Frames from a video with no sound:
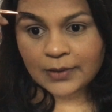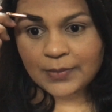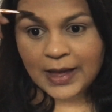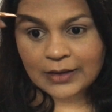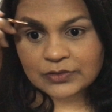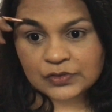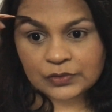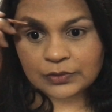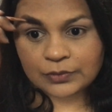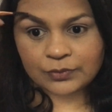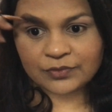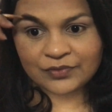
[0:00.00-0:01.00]

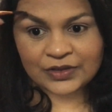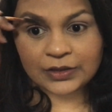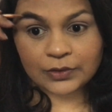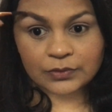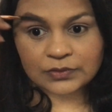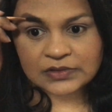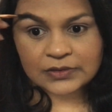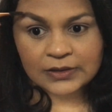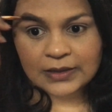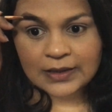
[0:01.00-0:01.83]
how-to videos.